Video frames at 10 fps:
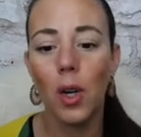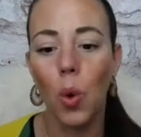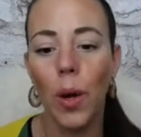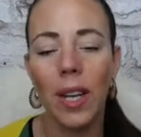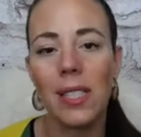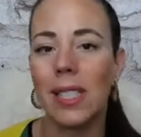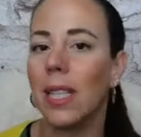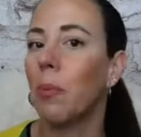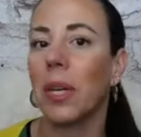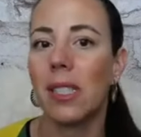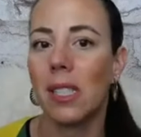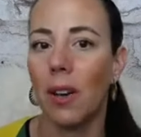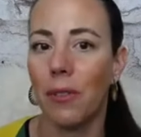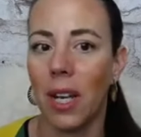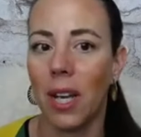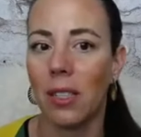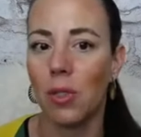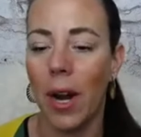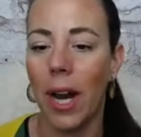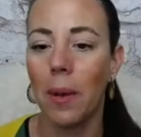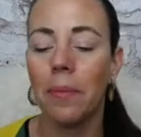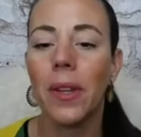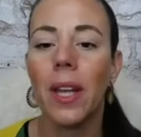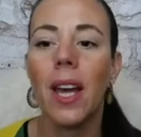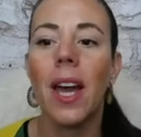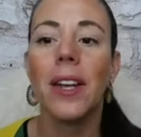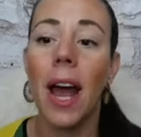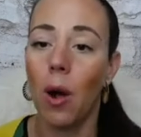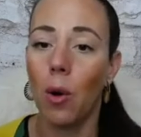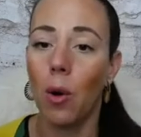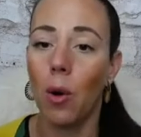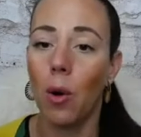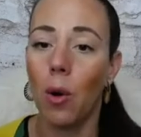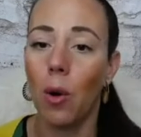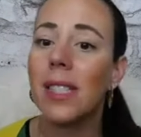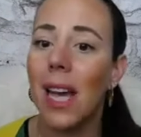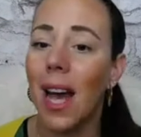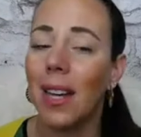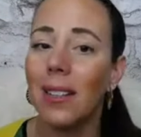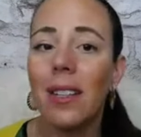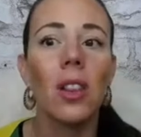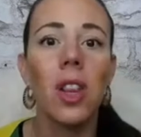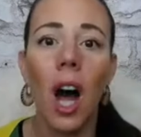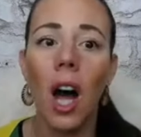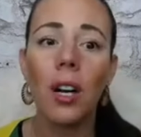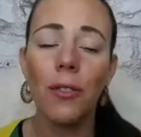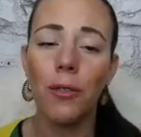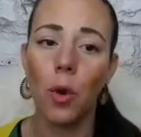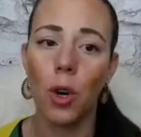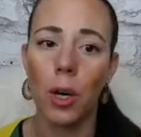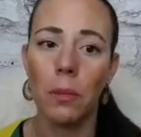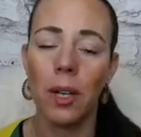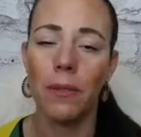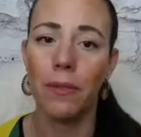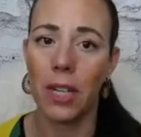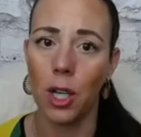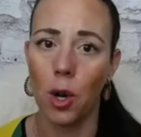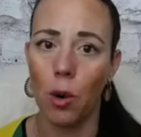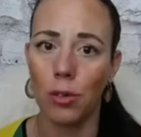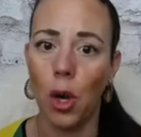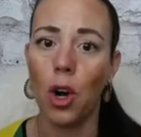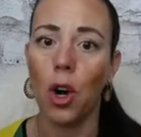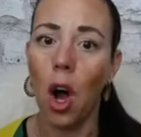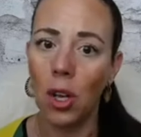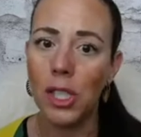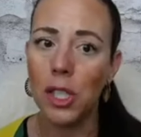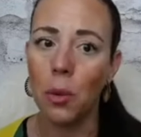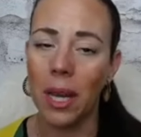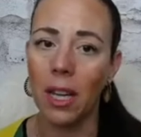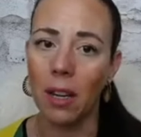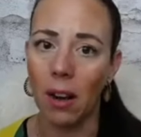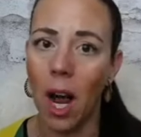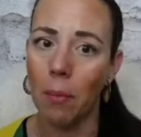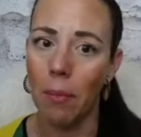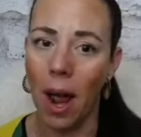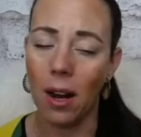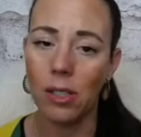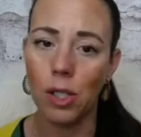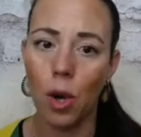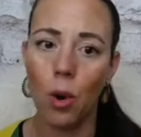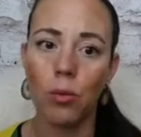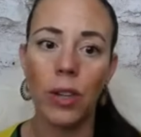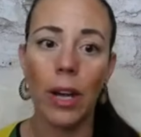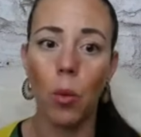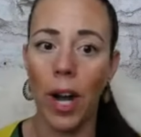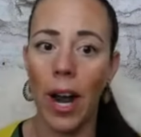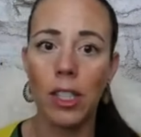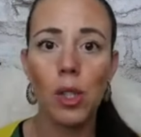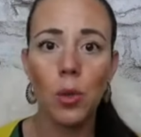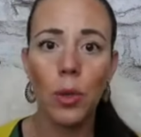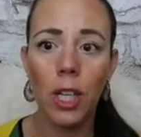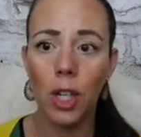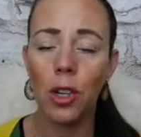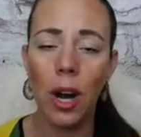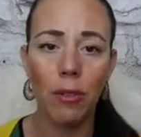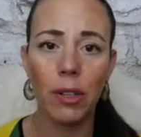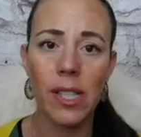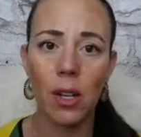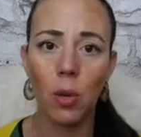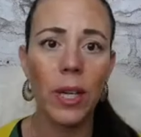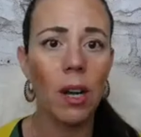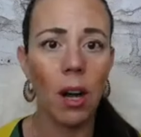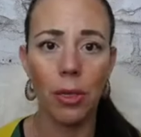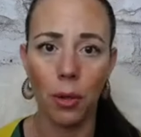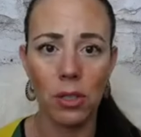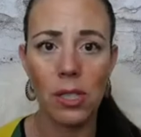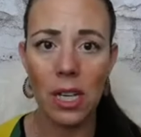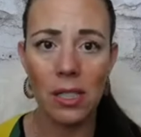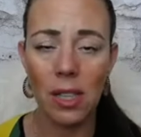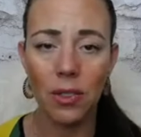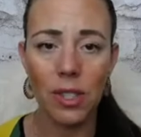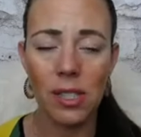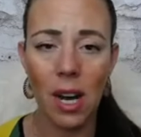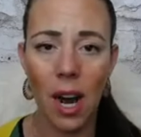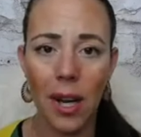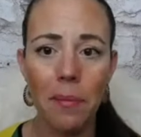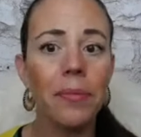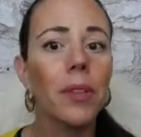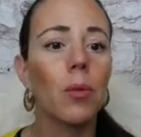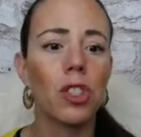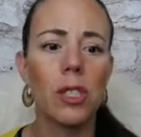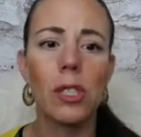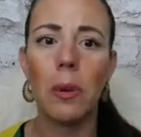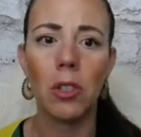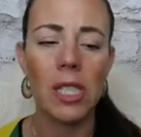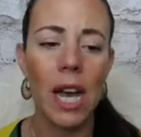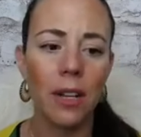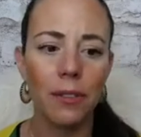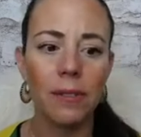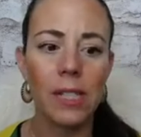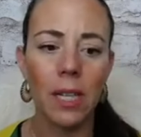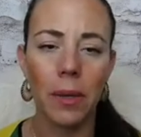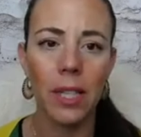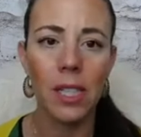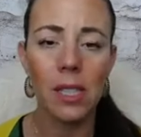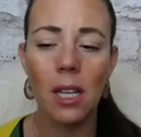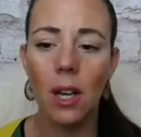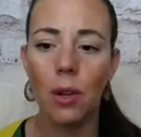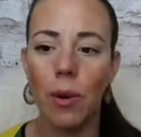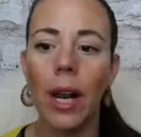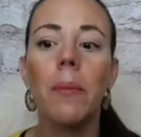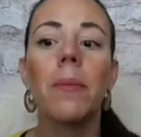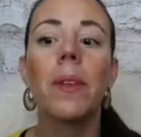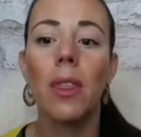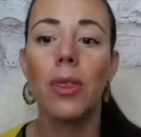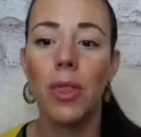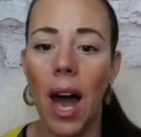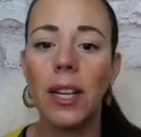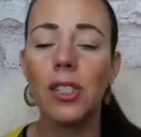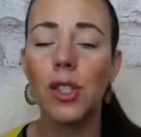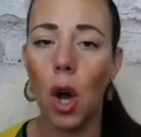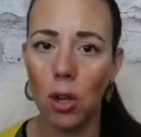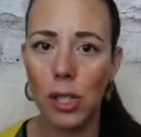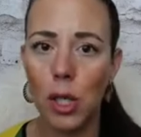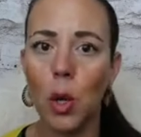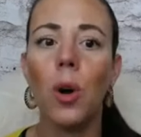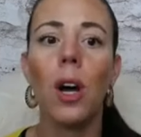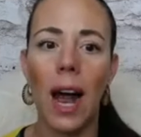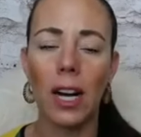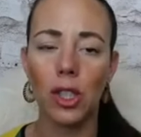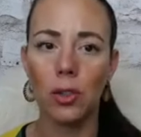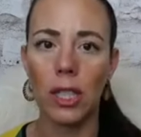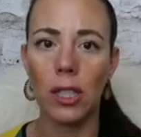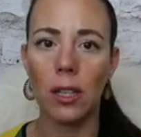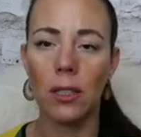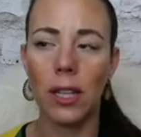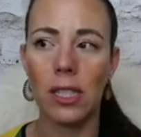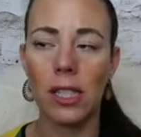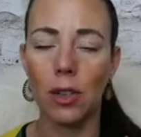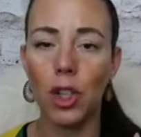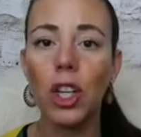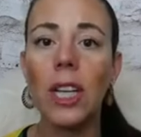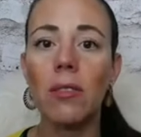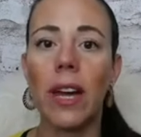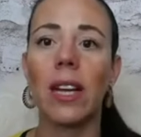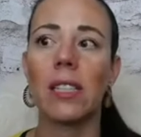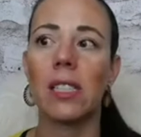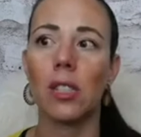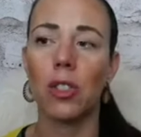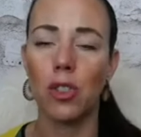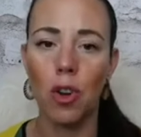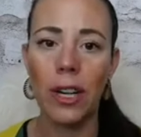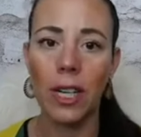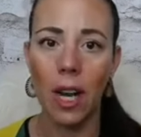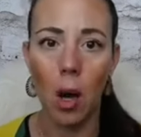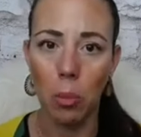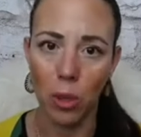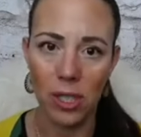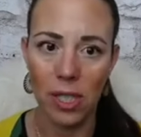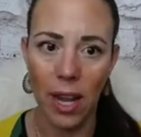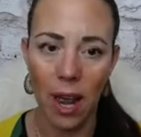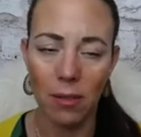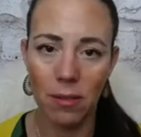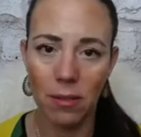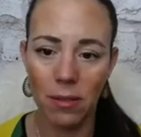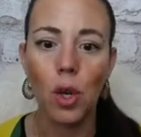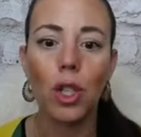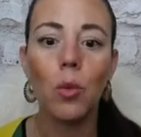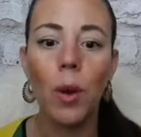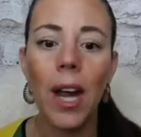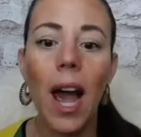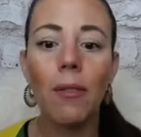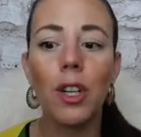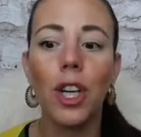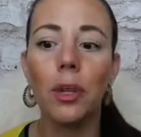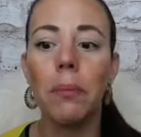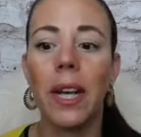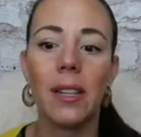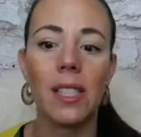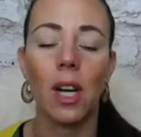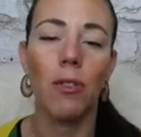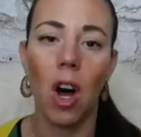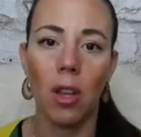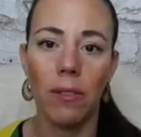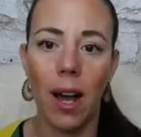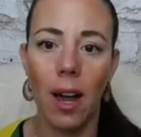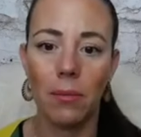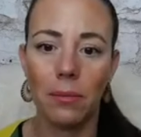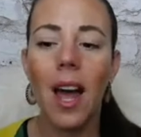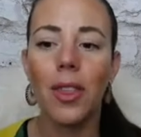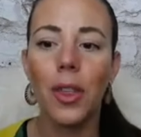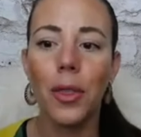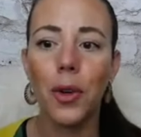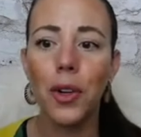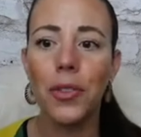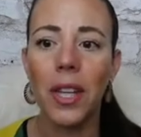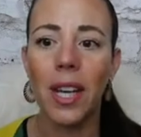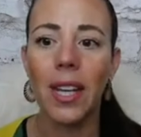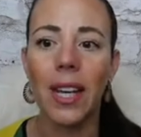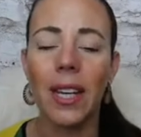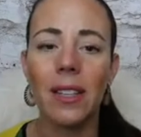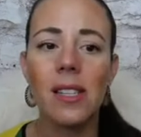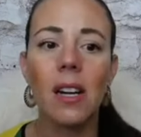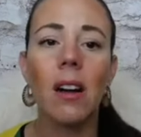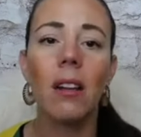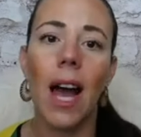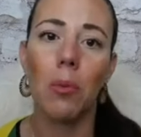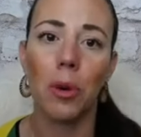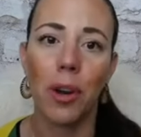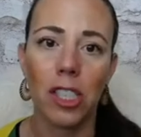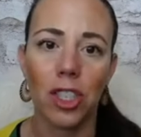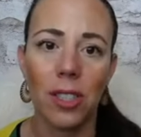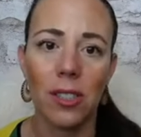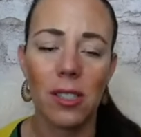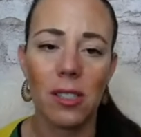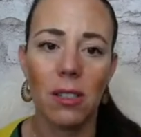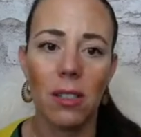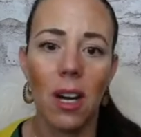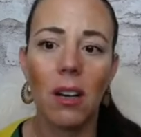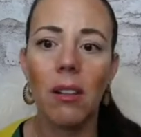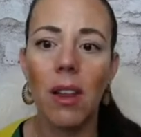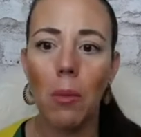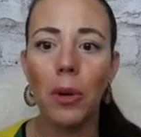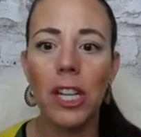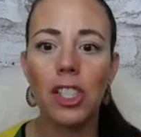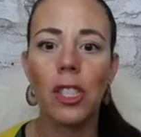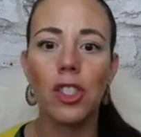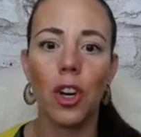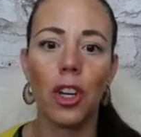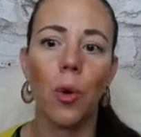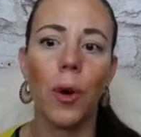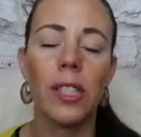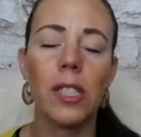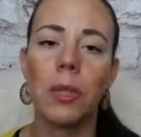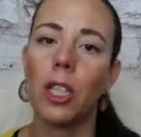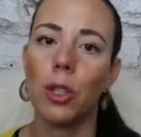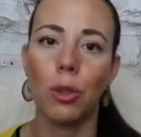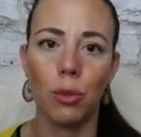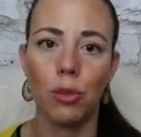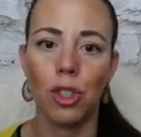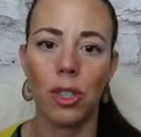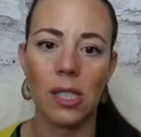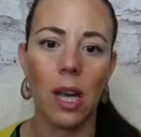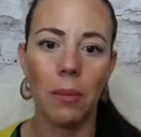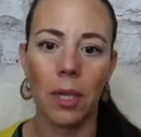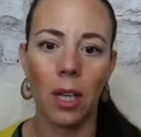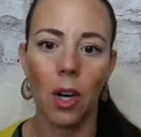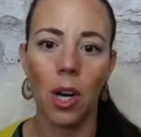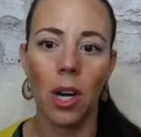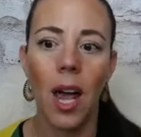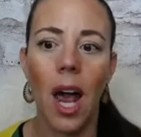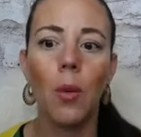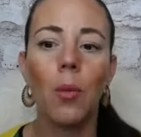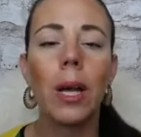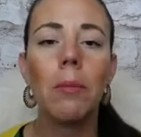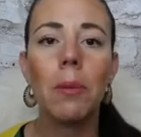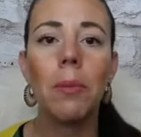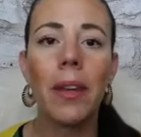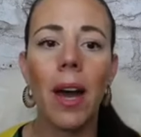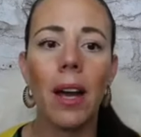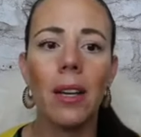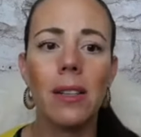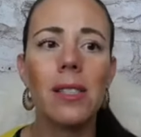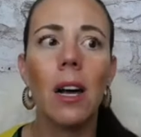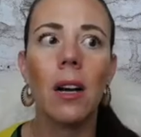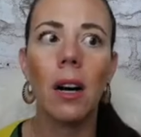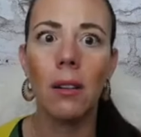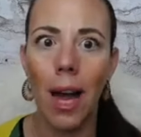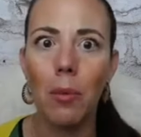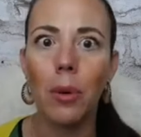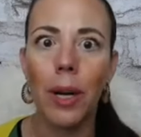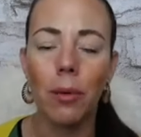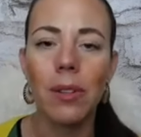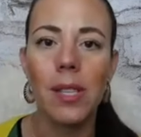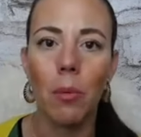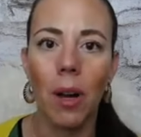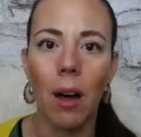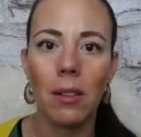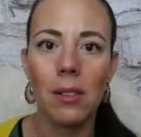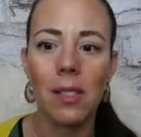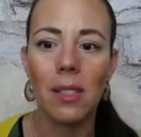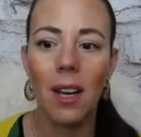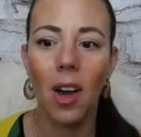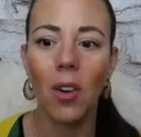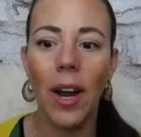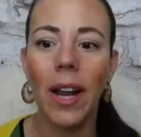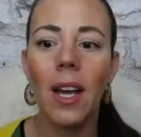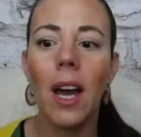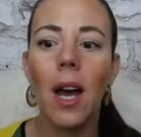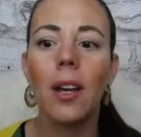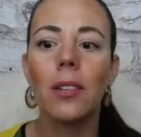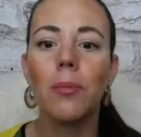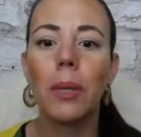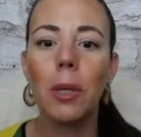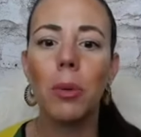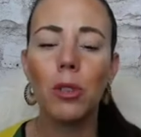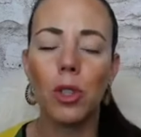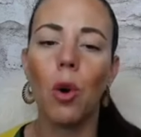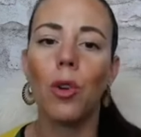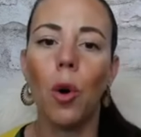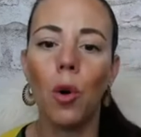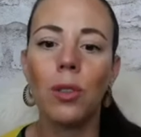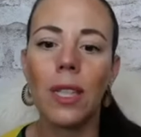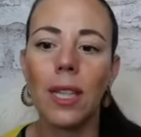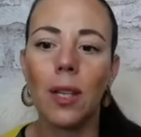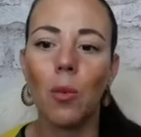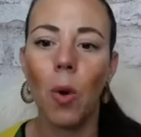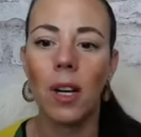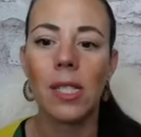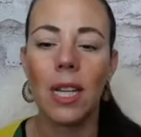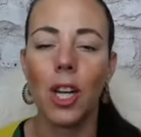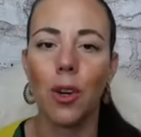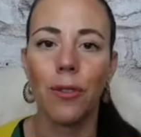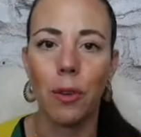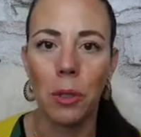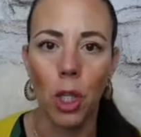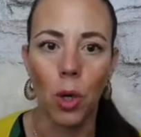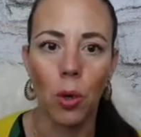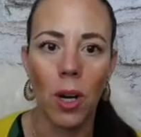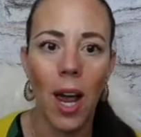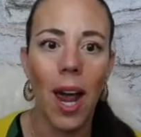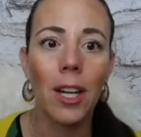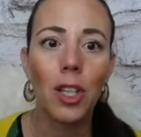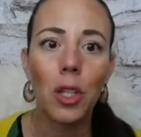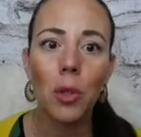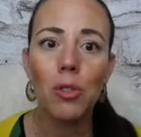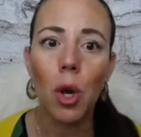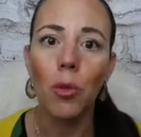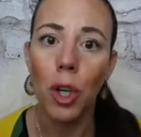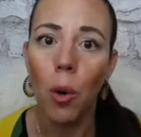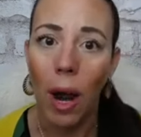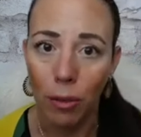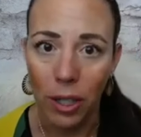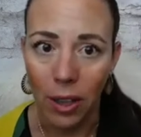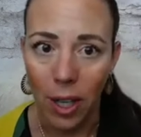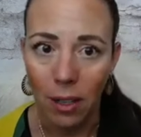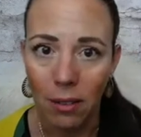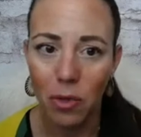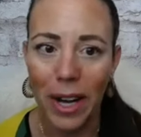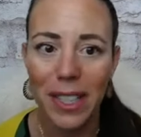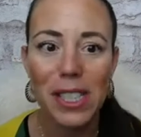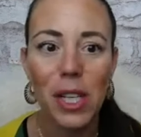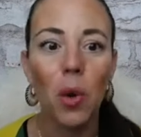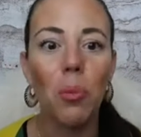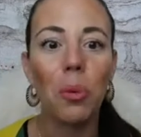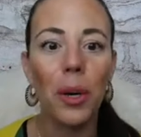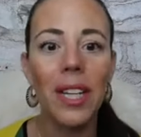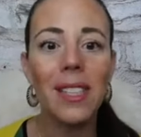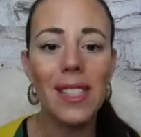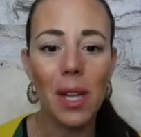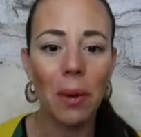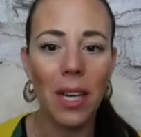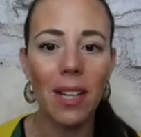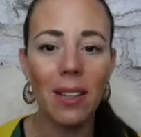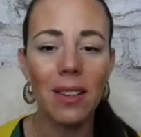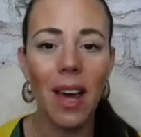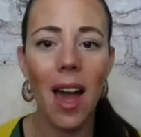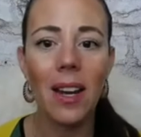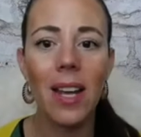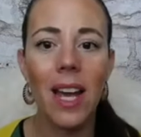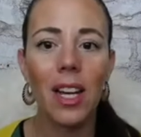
quick snippets of things, right? Now, with that said, long form videos are also making a comeback. So, like what I do here every single week on Thursdays at this time which is about 10 to 15 minutes, right? That is also actually, it's looking like it's trending upwards again. So you want to have a good mix of all of that. The third thing is collaborations. Collaborations are going to be huge this coming year. And what I mean by that is collaborate with someone else. Okay. People don't only want to hear from you and you don't know everything, right? So bring in somebody that